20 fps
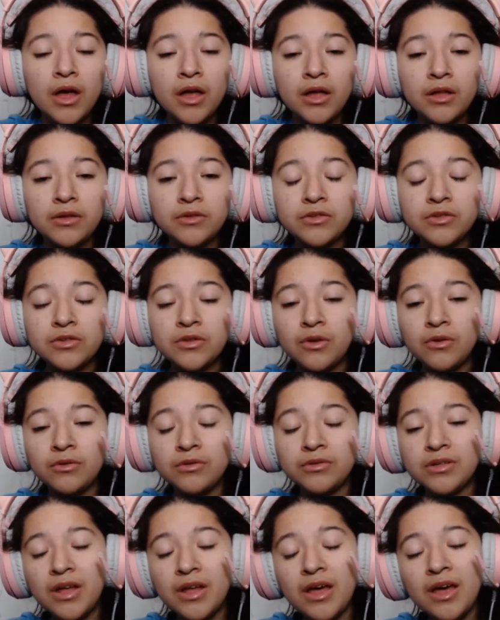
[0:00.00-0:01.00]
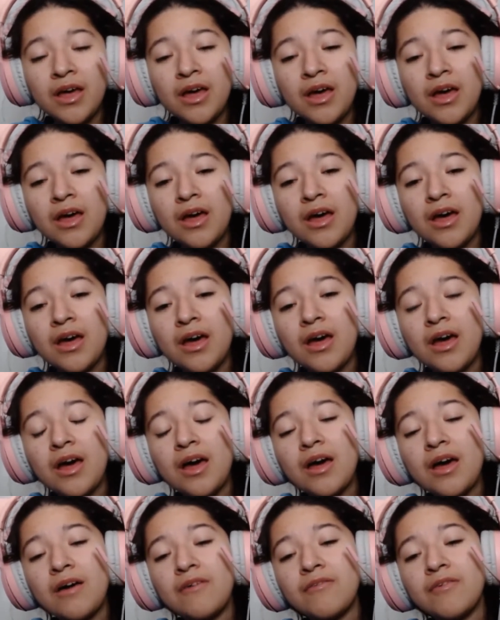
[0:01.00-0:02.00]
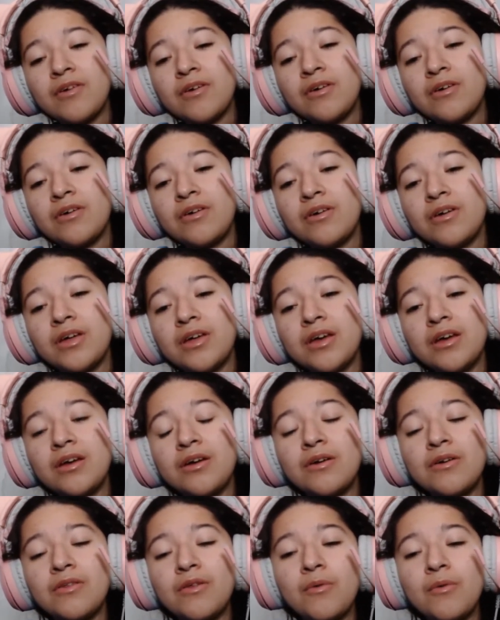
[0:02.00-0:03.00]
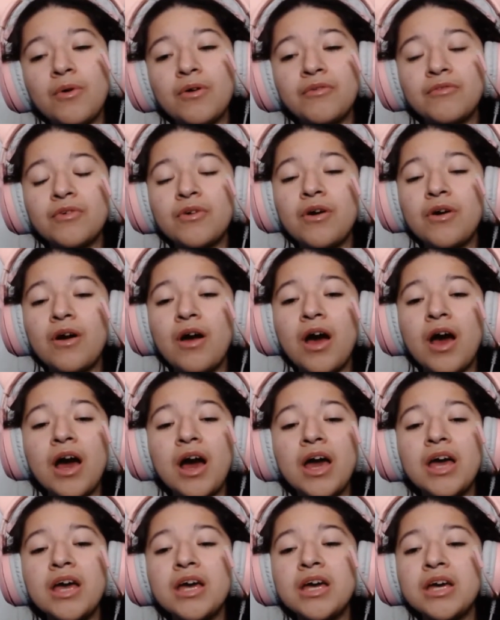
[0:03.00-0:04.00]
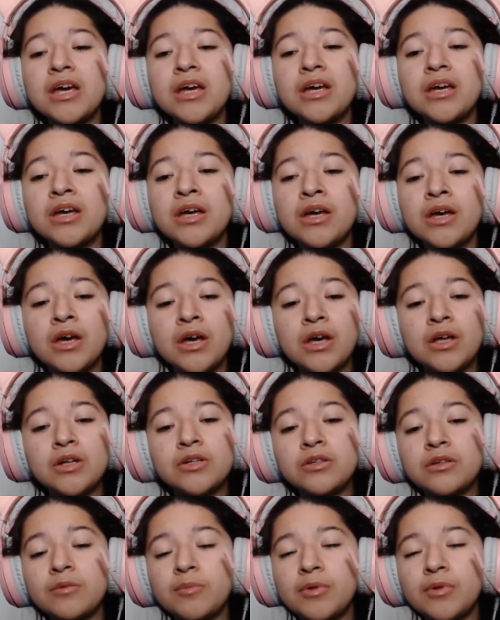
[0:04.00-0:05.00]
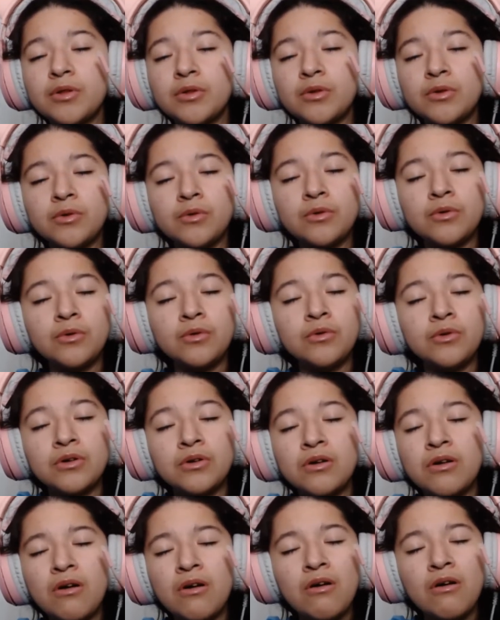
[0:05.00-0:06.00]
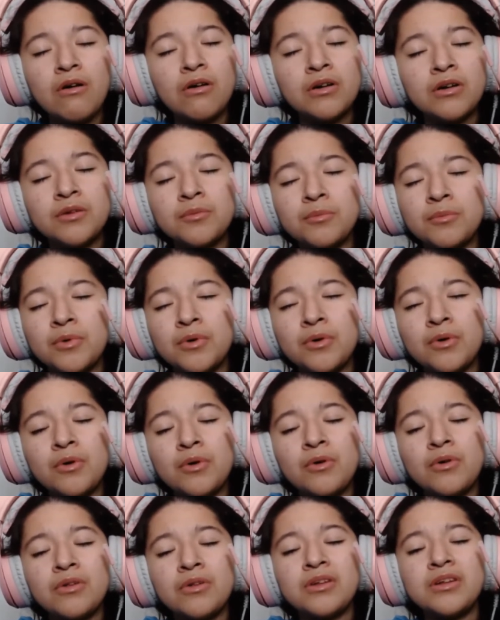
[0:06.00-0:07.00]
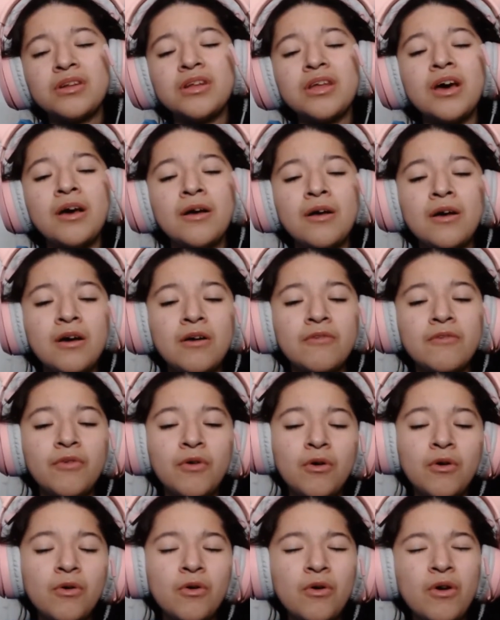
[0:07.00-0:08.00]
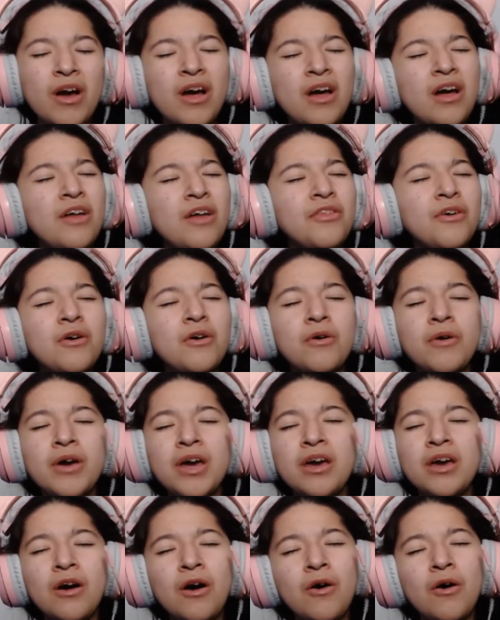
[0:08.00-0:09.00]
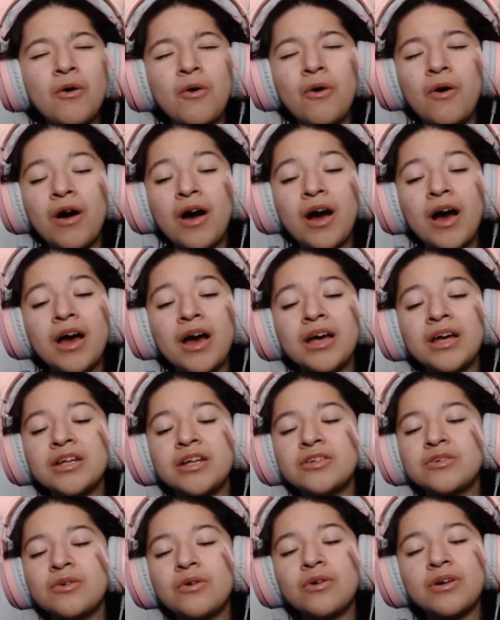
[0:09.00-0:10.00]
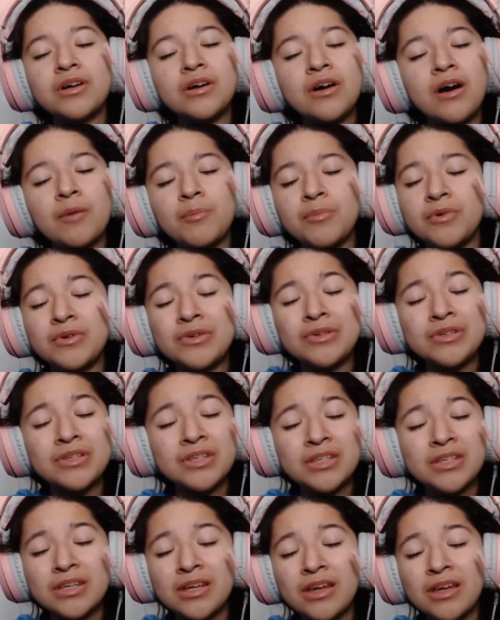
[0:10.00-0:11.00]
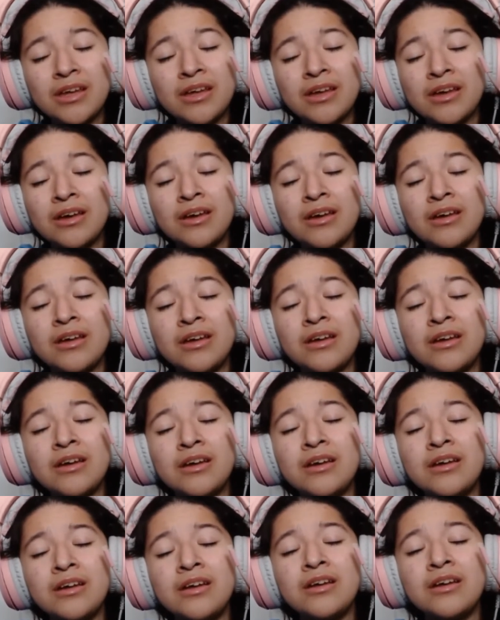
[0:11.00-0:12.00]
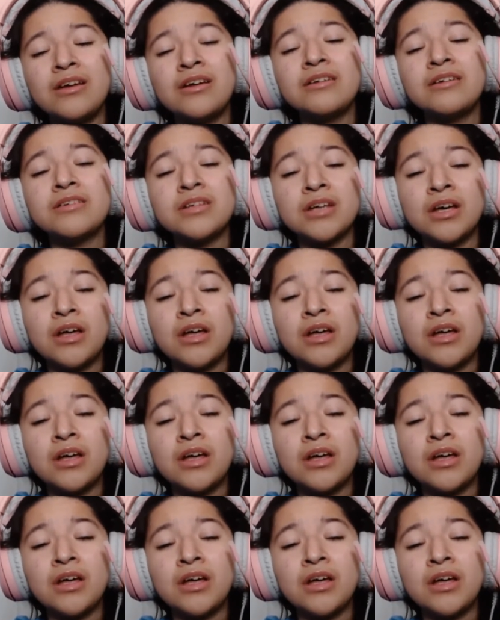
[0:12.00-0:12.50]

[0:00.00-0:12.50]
And you'll never hear the wolf cry to the blue corner moon. For whether we are white or copper skinned,